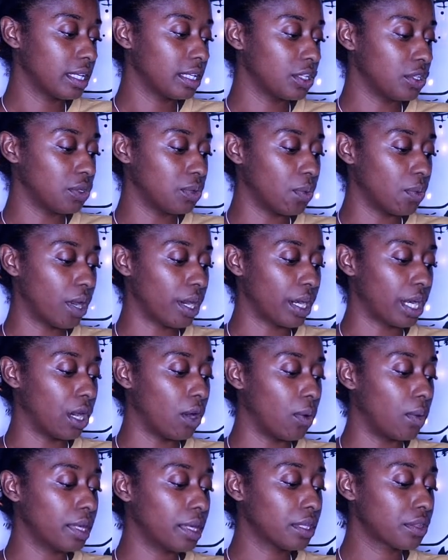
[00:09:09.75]
you are
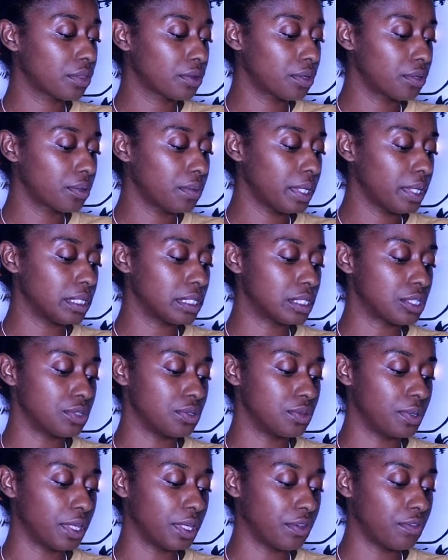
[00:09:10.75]
going through is
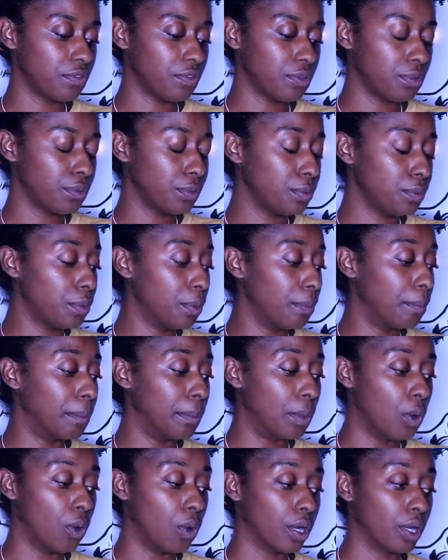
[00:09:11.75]
to give you
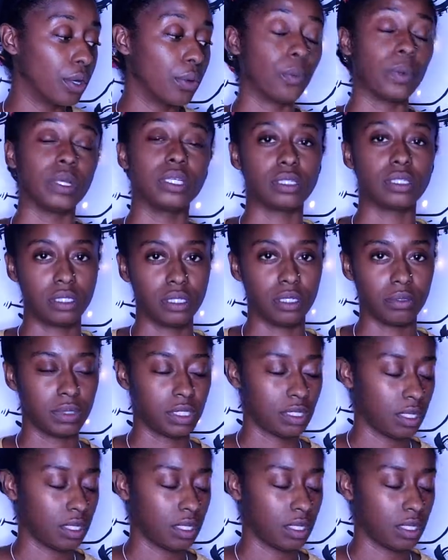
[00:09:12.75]
more wisdom,